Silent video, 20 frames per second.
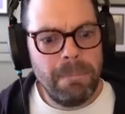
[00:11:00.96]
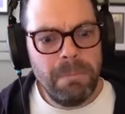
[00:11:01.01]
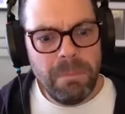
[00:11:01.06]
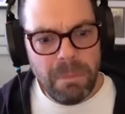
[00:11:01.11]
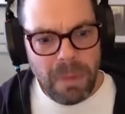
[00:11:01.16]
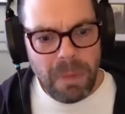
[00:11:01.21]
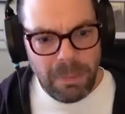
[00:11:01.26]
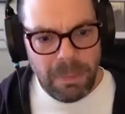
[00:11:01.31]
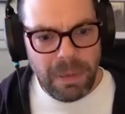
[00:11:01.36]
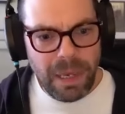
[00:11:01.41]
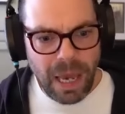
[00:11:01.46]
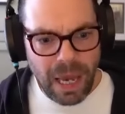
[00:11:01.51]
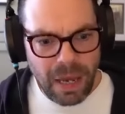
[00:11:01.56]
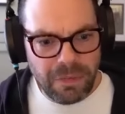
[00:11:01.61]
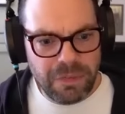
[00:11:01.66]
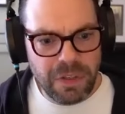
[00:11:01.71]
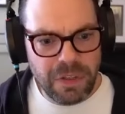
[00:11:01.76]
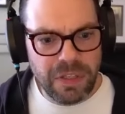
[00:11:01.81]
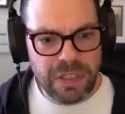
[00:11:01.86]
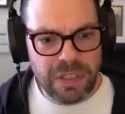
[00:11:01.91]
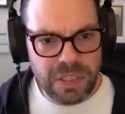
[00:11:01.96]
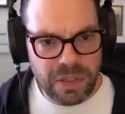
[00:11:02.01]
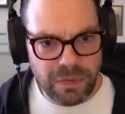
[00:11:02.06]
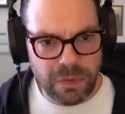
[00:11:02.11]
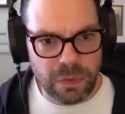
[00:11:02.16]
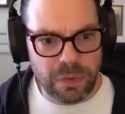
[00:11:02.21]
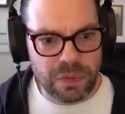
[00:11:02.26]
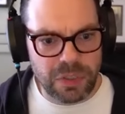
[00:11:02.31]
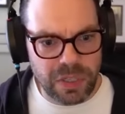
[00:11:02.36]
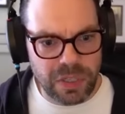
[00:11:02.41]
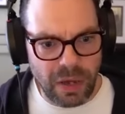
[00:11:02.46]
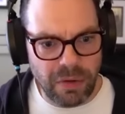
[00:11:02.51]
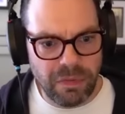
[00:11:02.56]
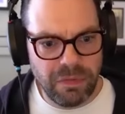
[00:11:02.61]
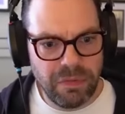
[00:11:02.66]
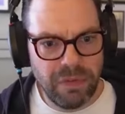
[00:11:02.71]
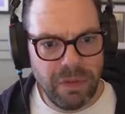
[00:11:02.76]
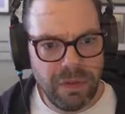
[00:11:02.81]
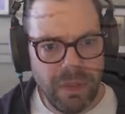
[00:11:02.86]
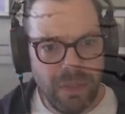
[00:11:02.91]
maybe after the civil
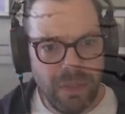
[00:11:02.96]
stuff,